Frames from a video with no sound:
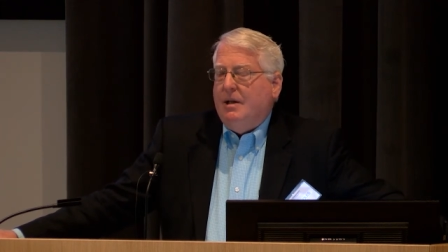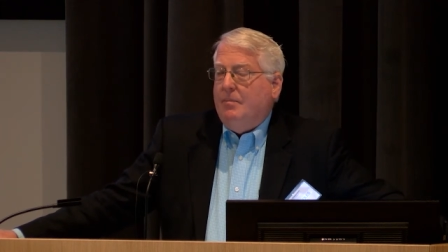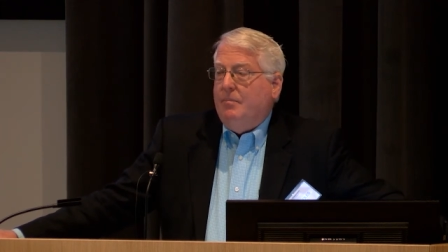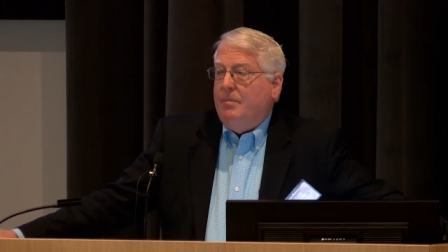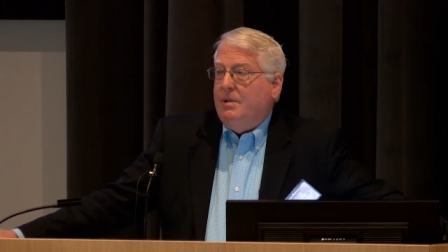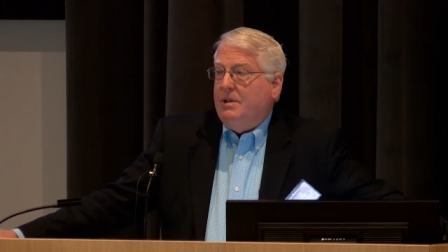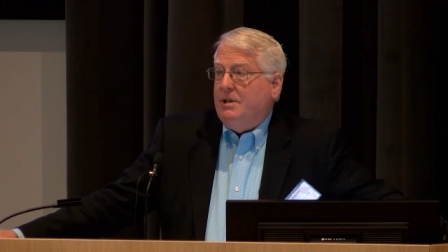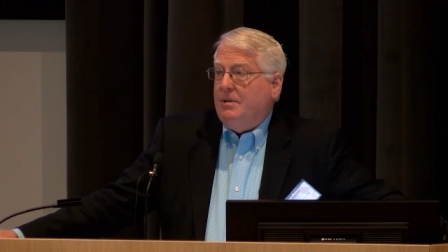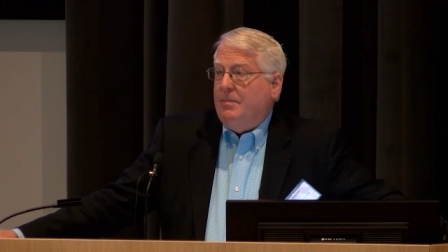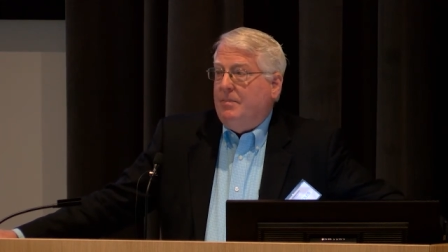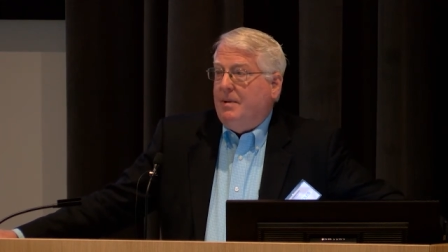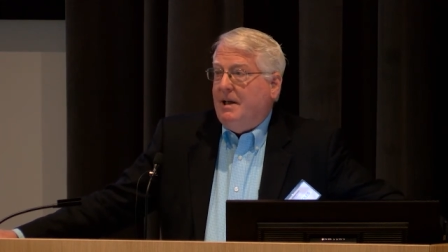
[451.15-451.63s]

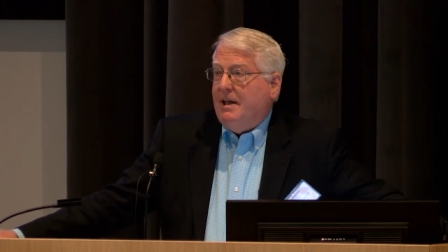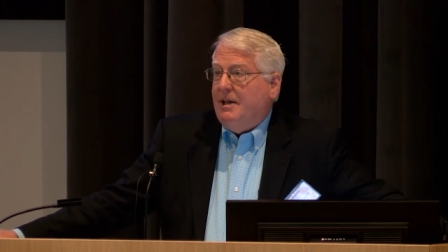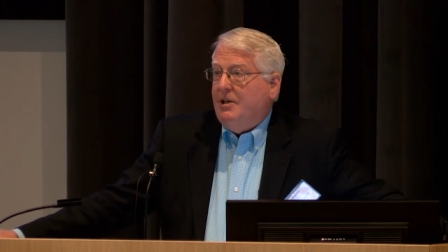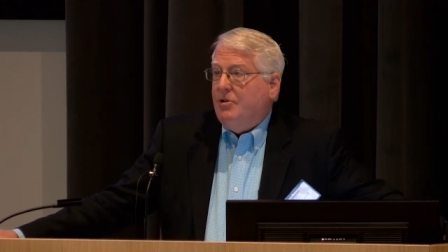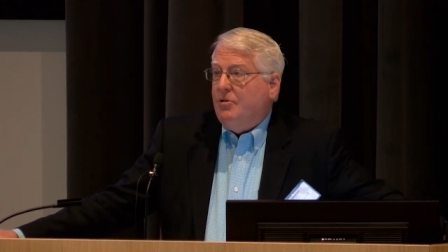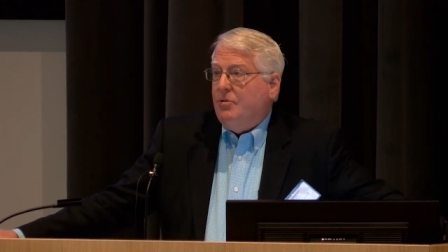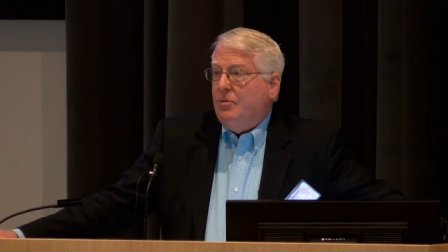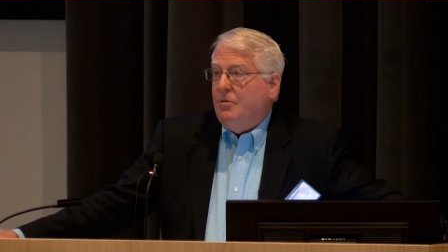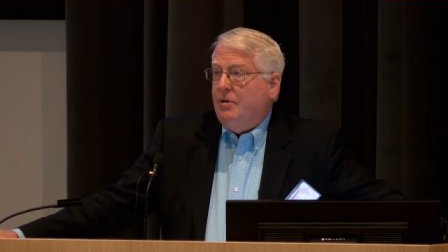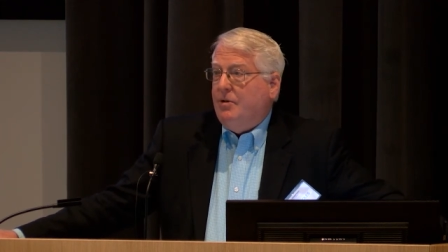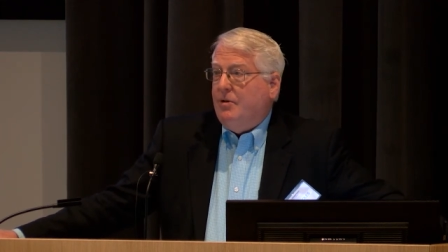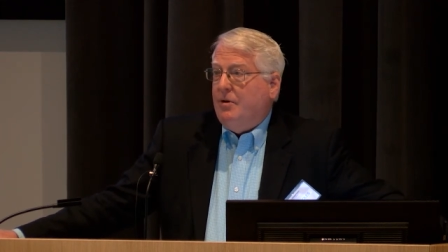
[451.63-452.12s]
but the
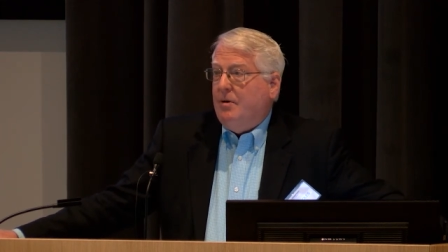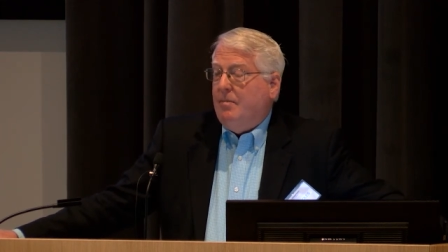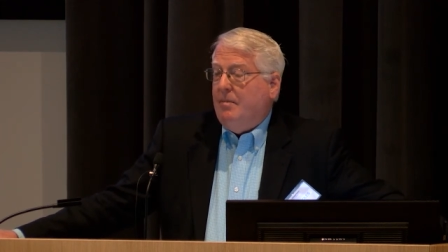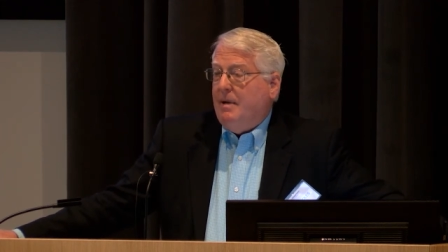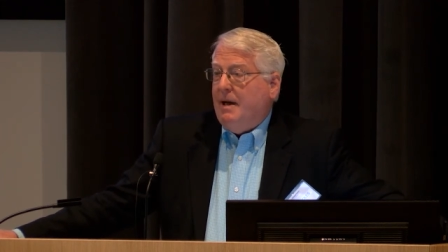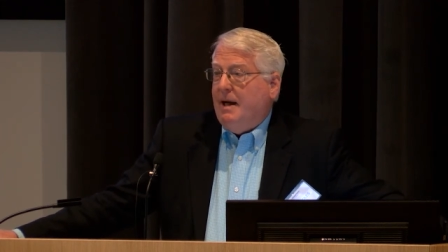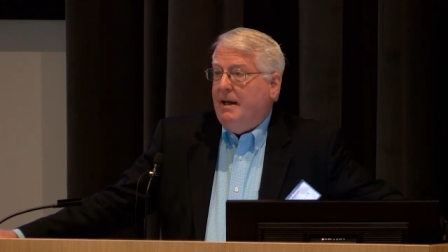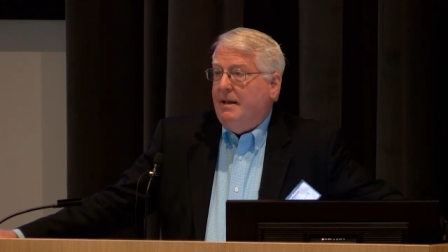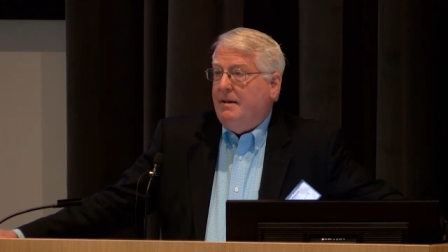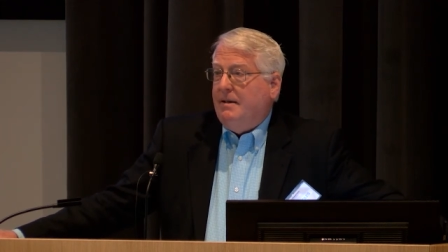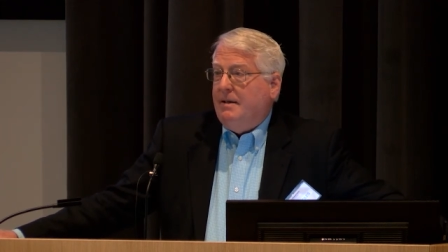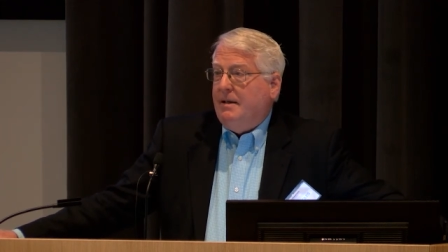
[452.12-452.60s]
place where your
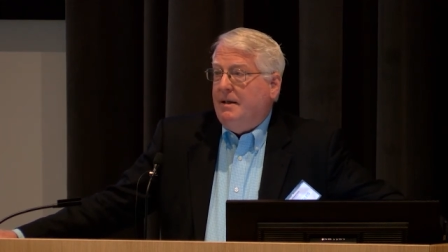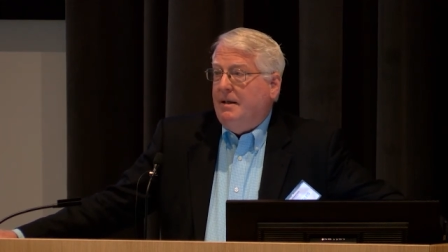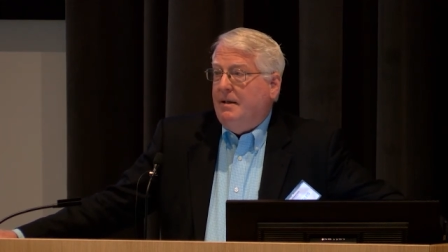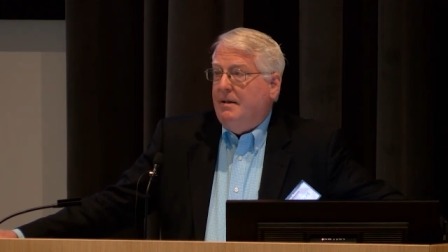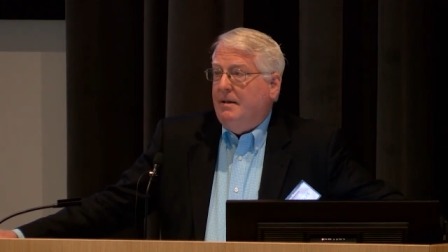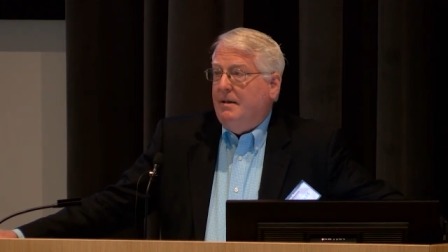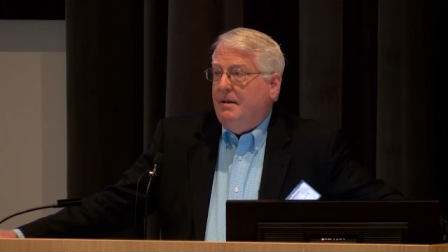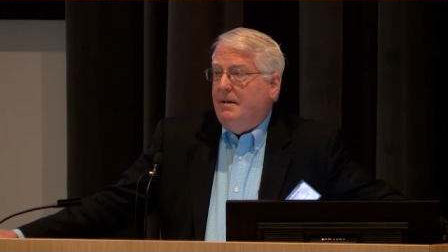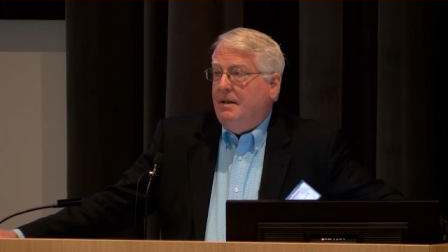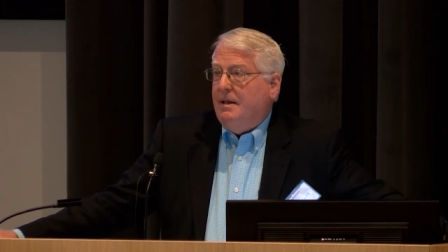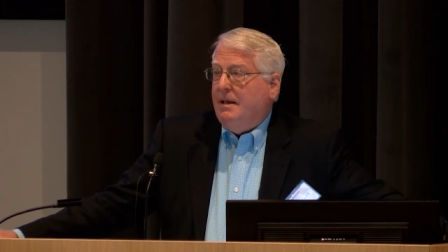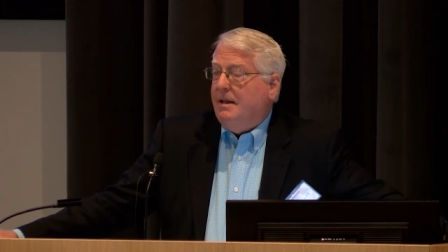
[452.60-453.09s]
mind
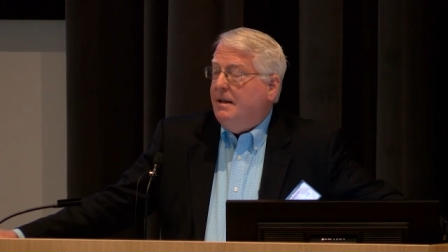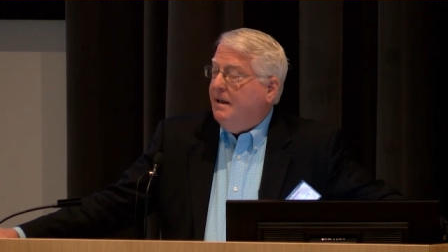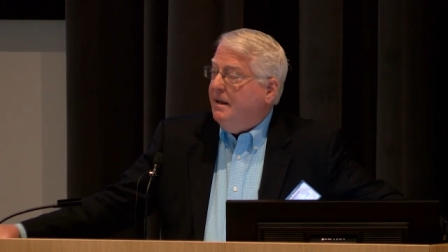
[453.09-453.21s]
can,